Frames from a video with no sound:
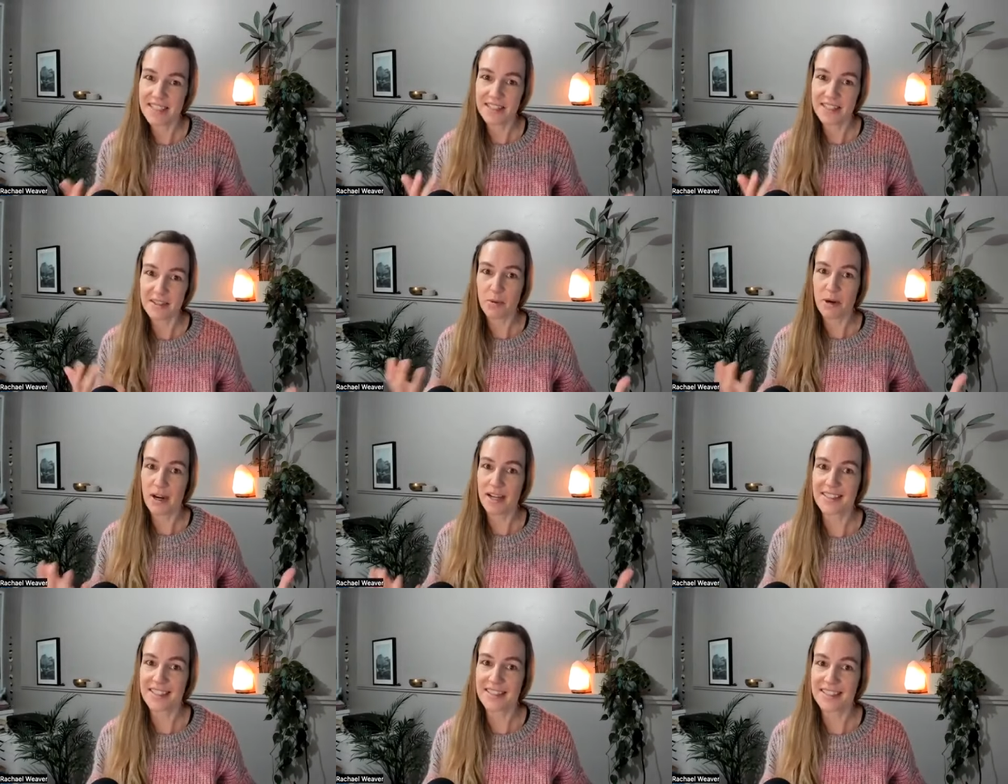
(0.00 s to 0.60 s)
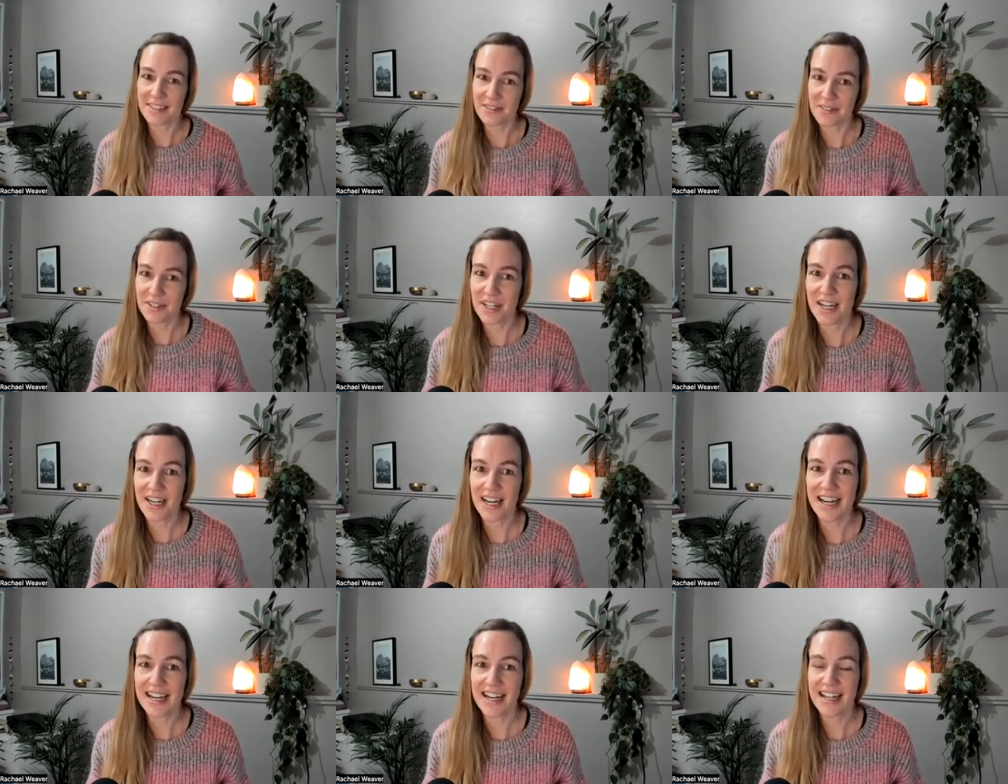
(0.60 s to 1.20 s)
in the process of
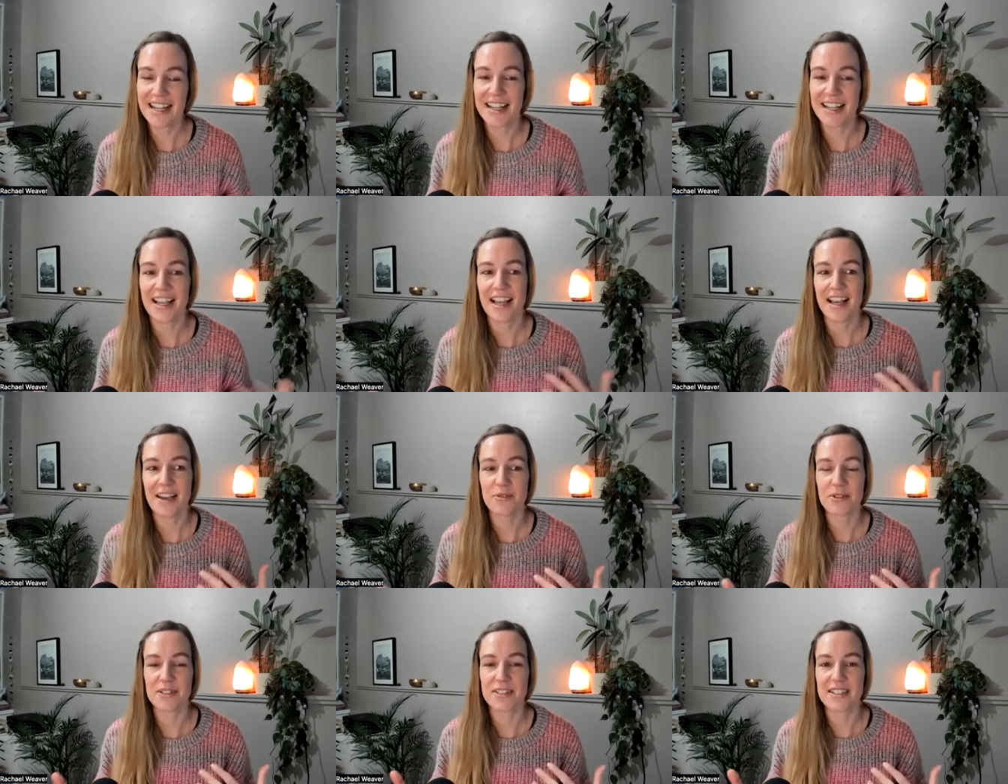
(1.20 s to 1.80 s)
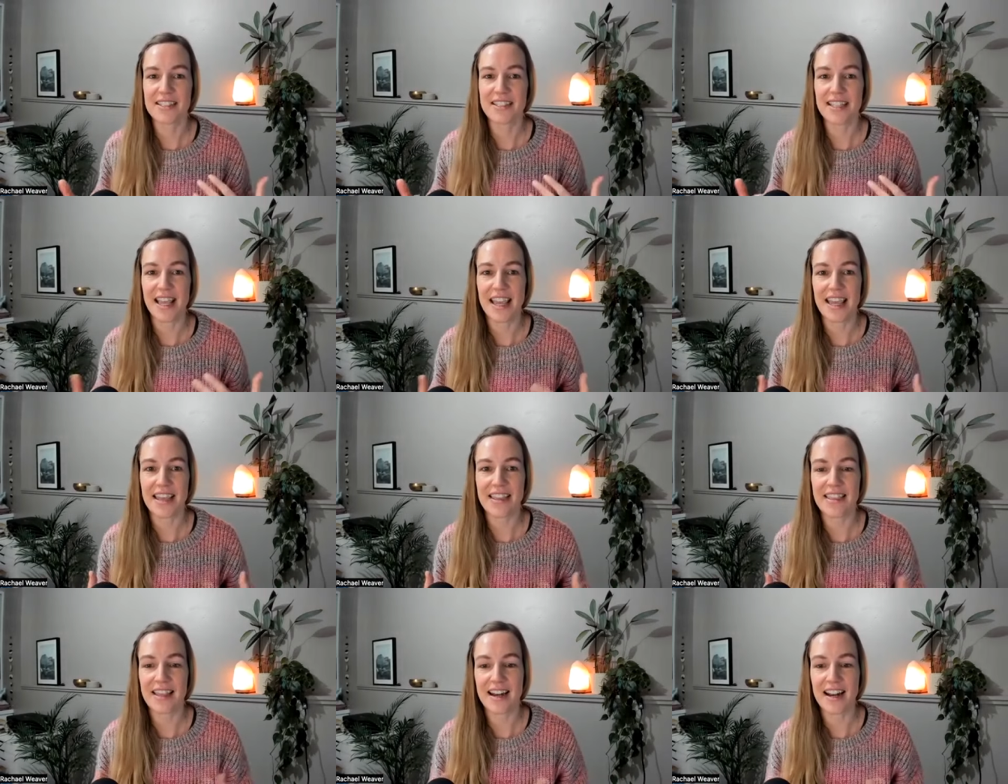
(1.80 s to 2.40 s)
creating. I wouldn't
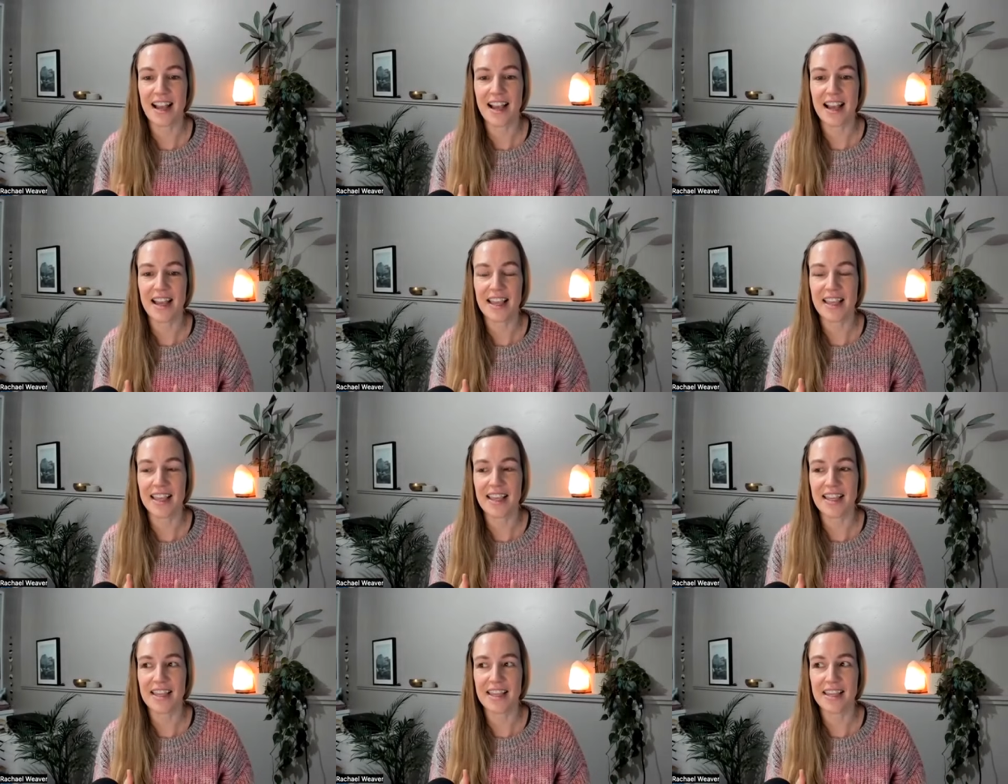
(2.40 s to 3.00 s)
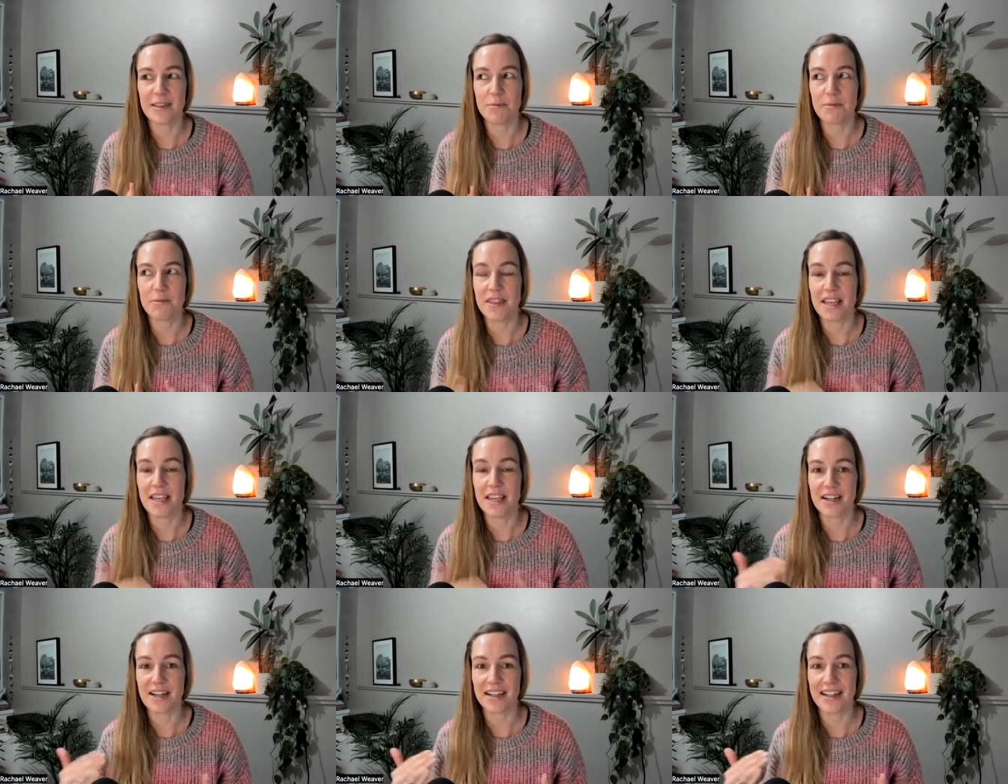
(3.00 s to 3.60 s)
say that I am
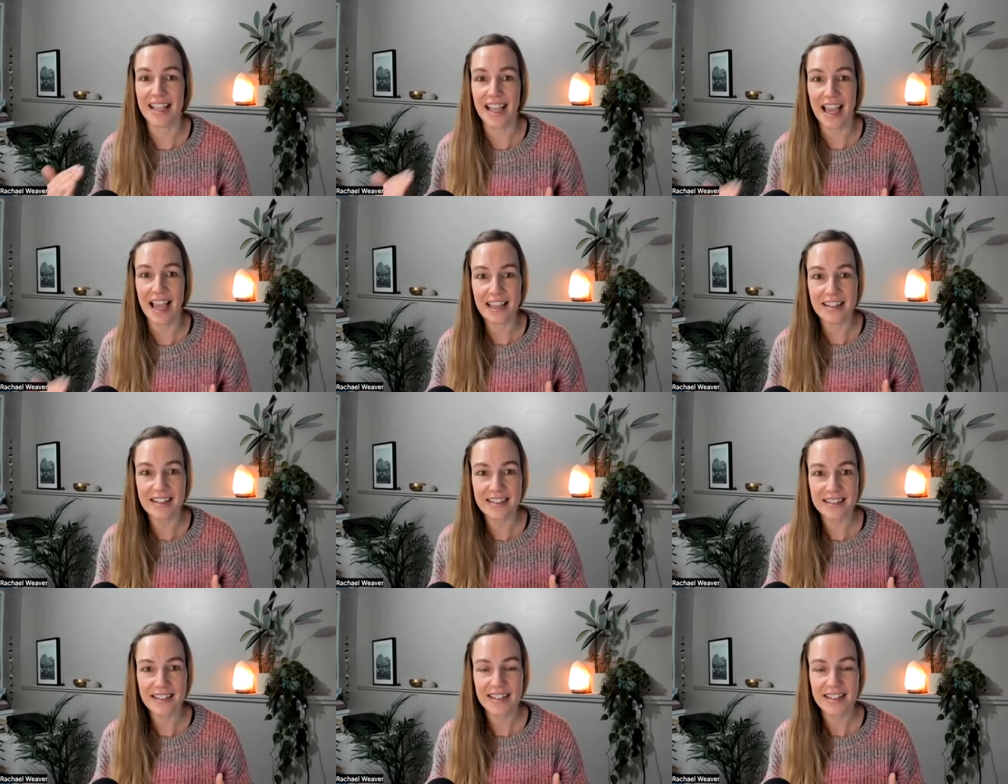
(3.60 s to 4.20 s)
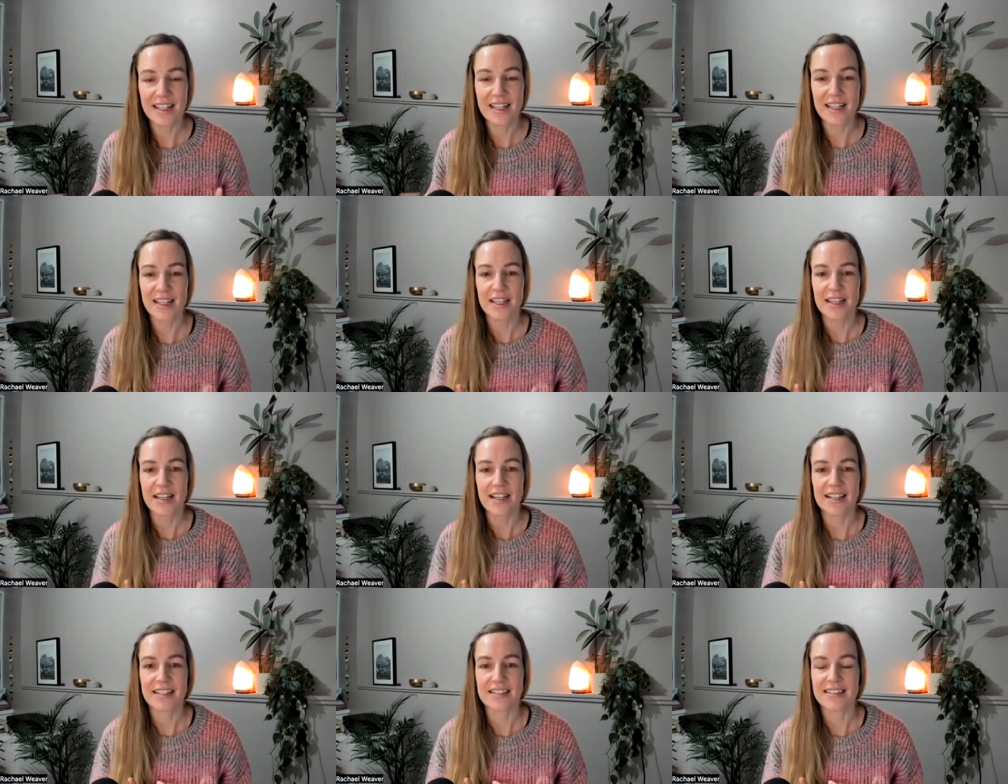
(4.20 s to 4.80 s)
there yet
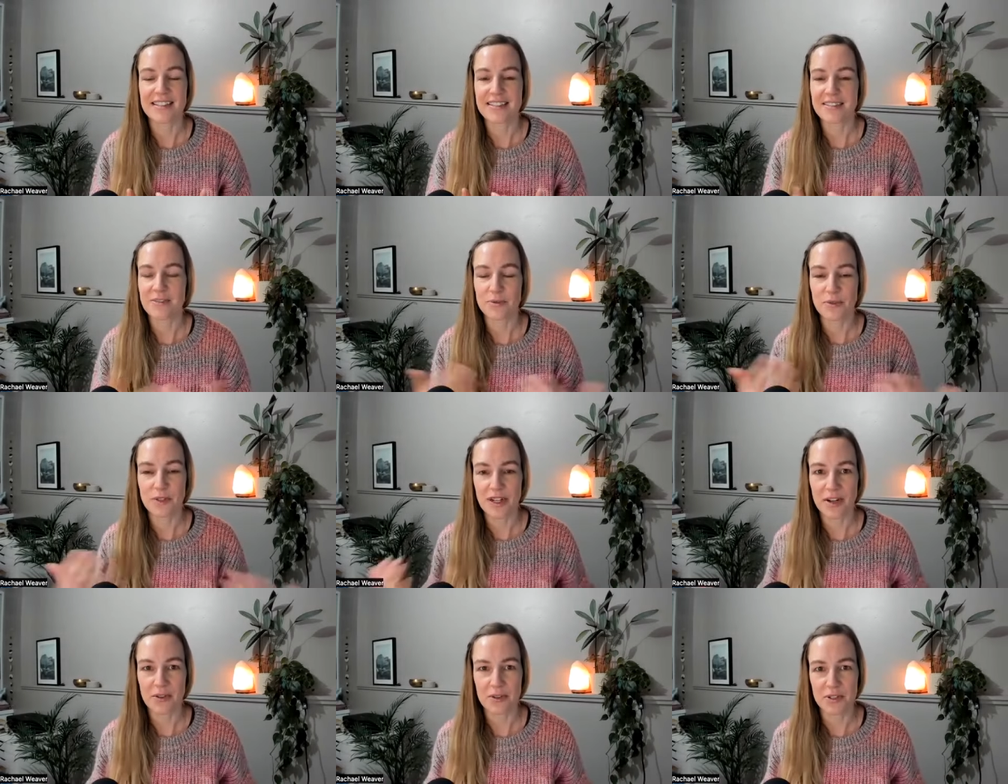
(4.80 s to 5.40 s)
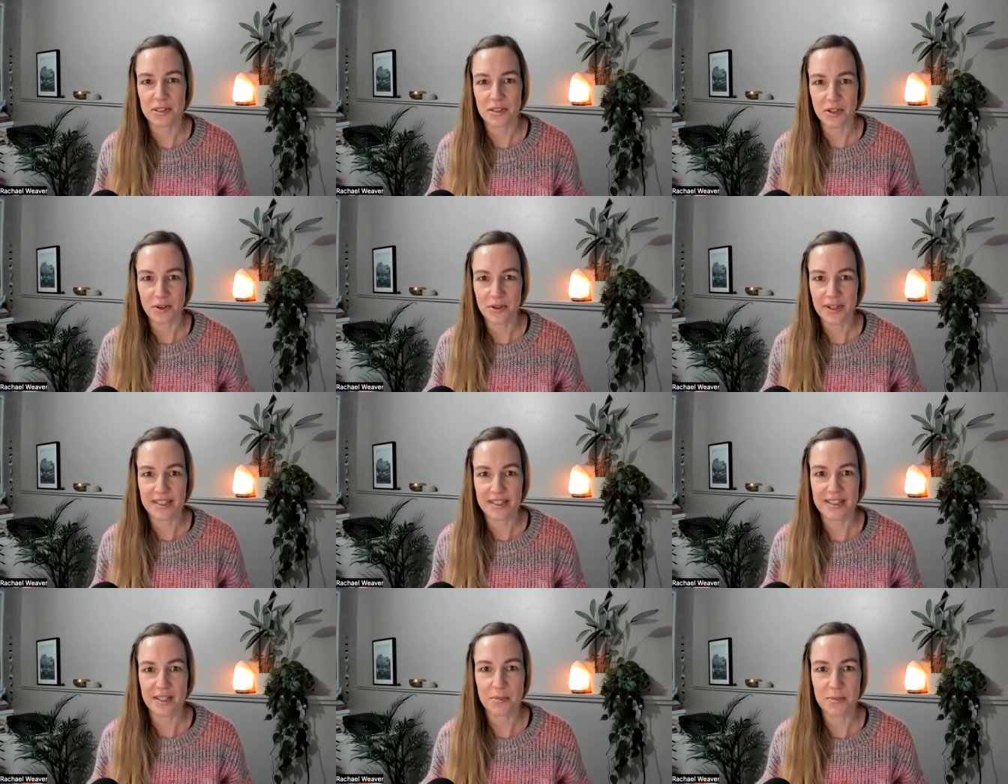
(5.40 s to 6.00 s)
because we're always
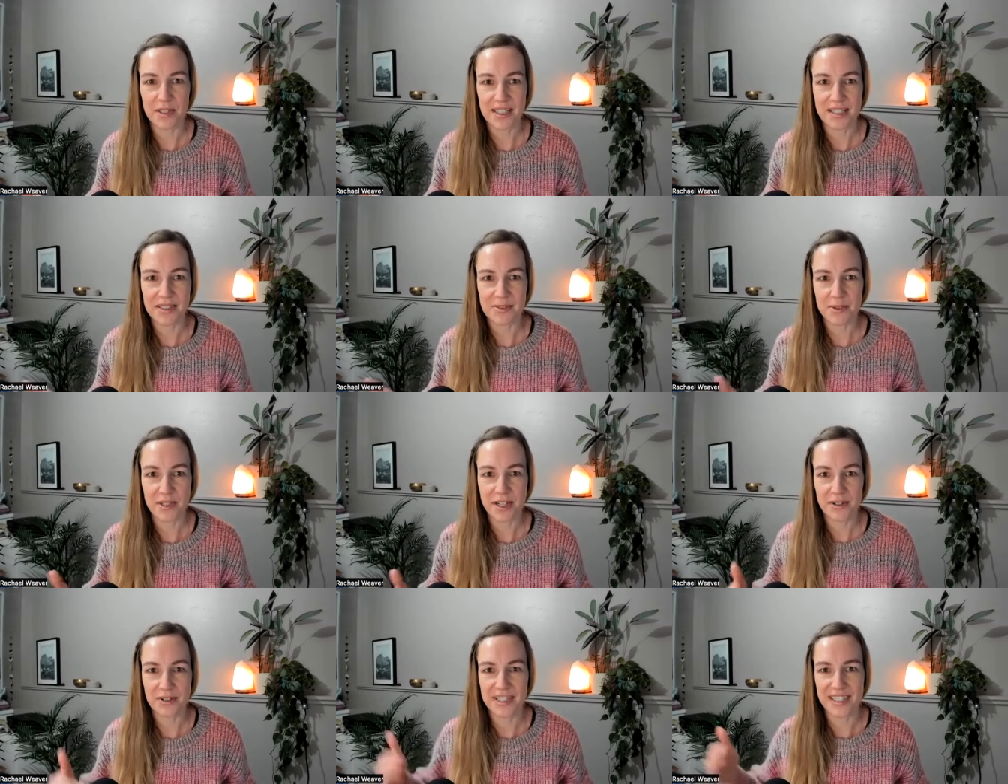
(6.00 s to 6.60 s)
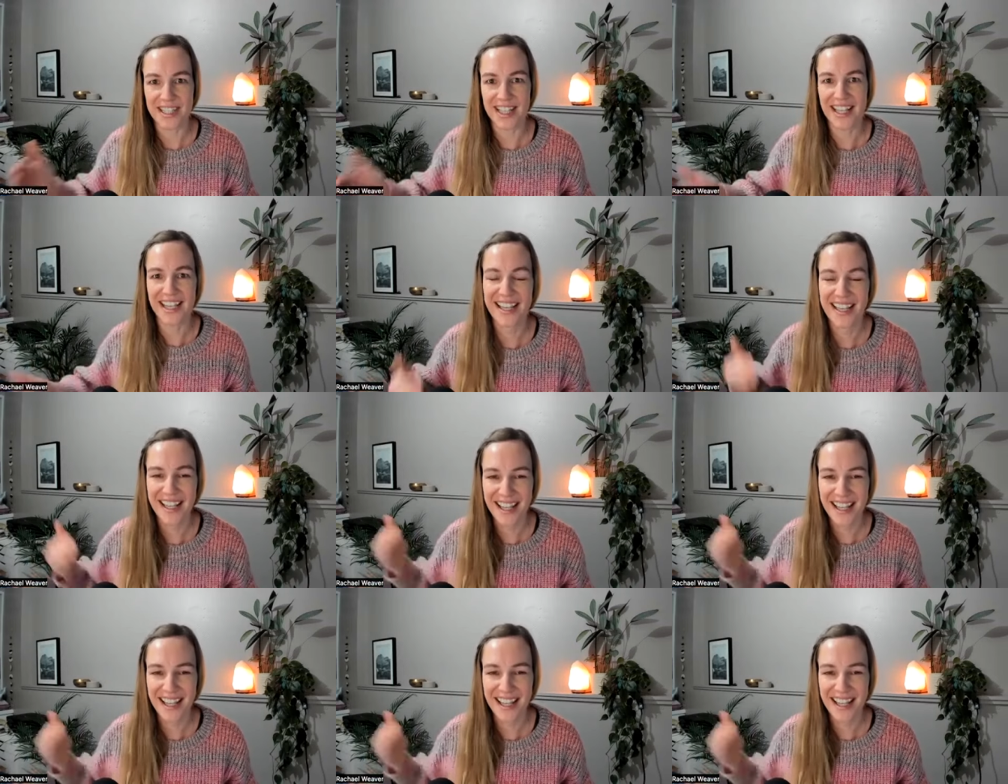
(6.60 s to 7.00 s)
growing someplace. We're always